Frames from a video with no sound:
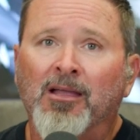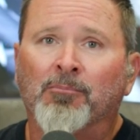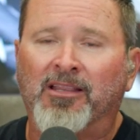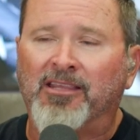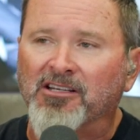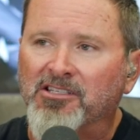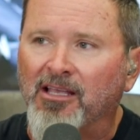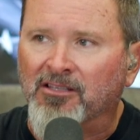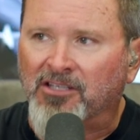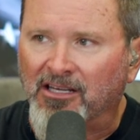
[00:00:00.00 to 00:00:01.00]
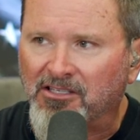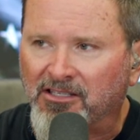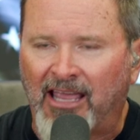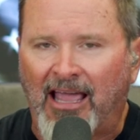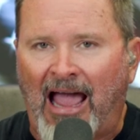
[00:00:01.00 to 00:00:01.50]
But this the, just
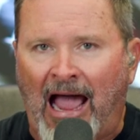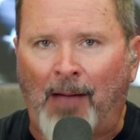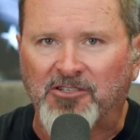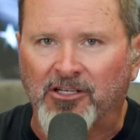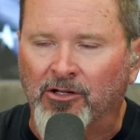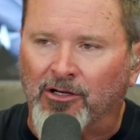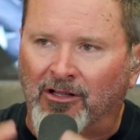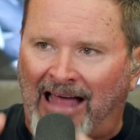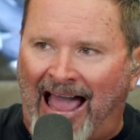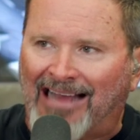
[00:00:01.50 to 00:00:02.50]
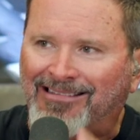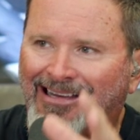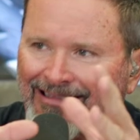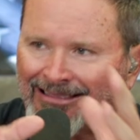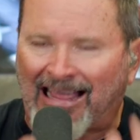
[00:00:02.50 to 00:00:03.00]
the absolute
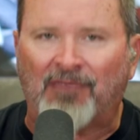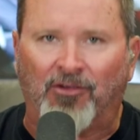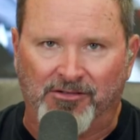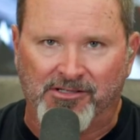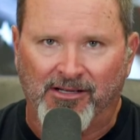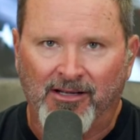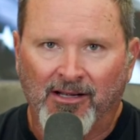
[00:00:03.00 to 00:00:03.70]
galactic levels